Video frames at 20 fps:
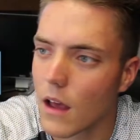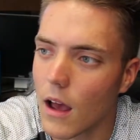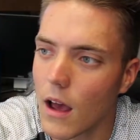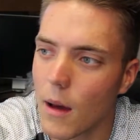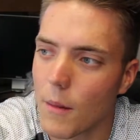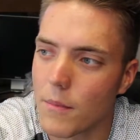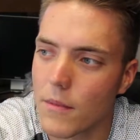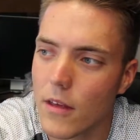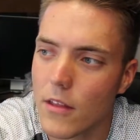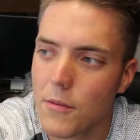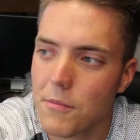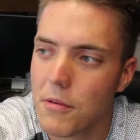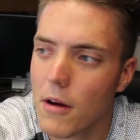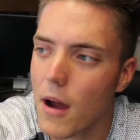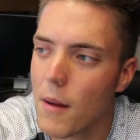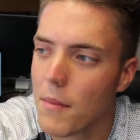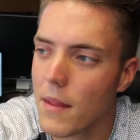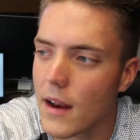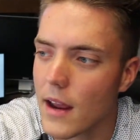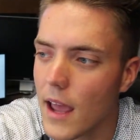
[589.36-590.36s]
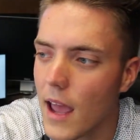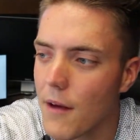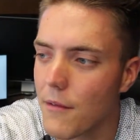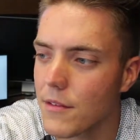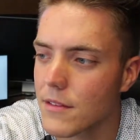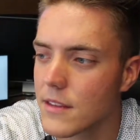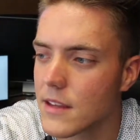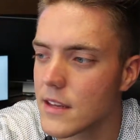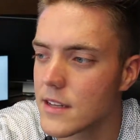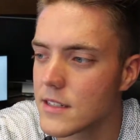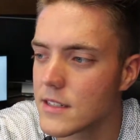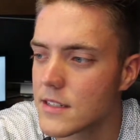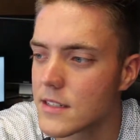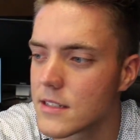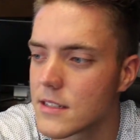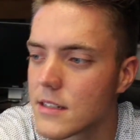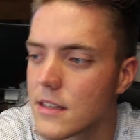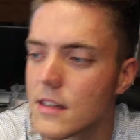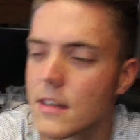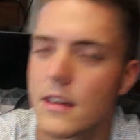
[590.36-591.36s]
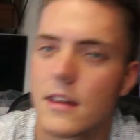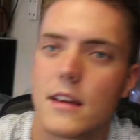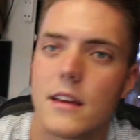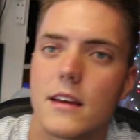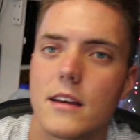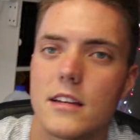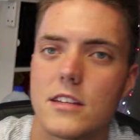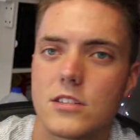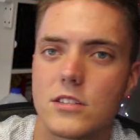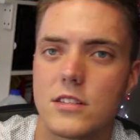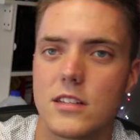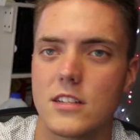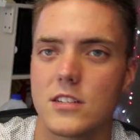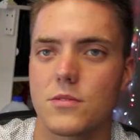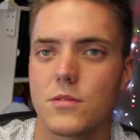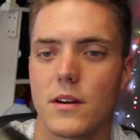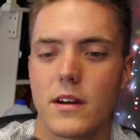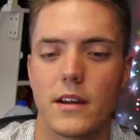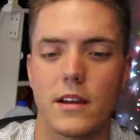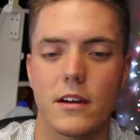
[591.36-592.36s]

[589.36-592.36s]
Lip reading: The other problem that I have with this is this right